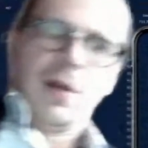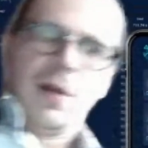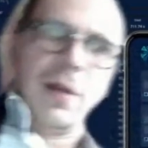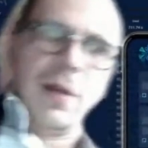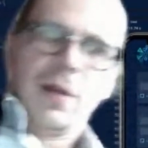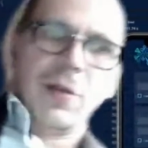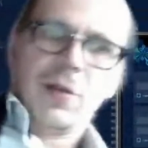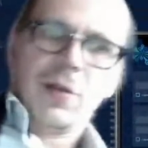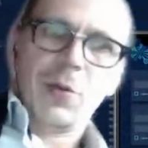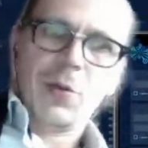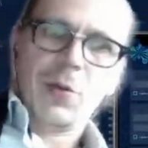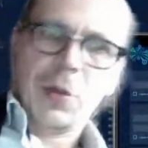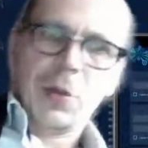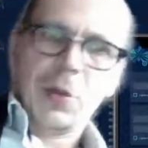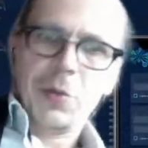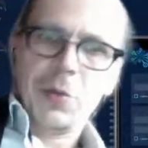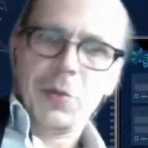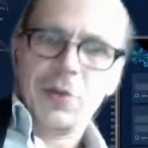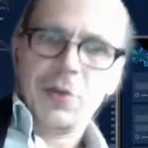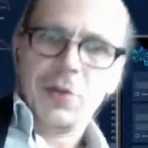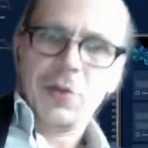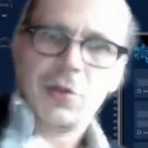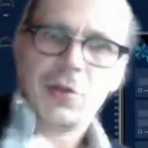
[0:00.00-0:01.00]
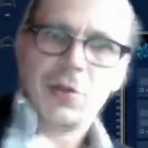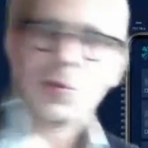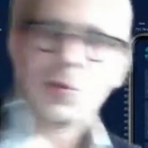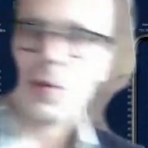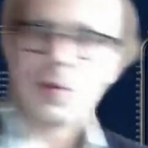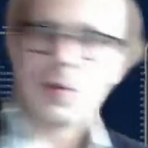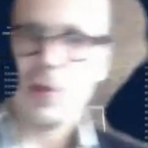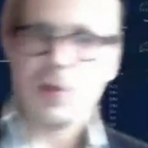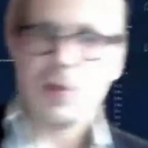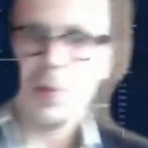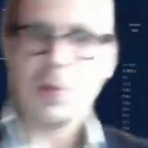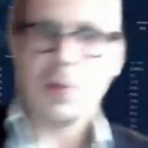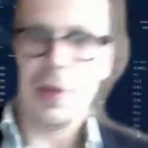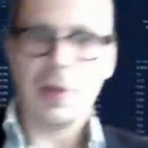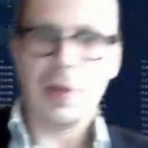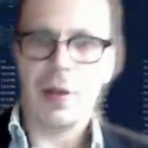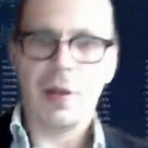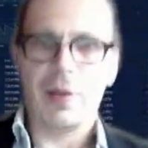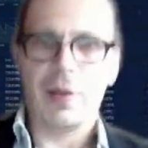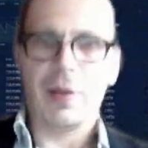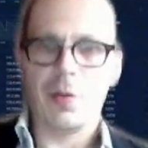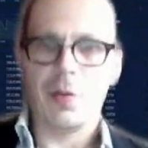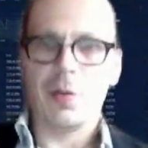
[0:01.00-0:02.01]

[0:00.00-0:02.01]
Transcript: So I will just read them and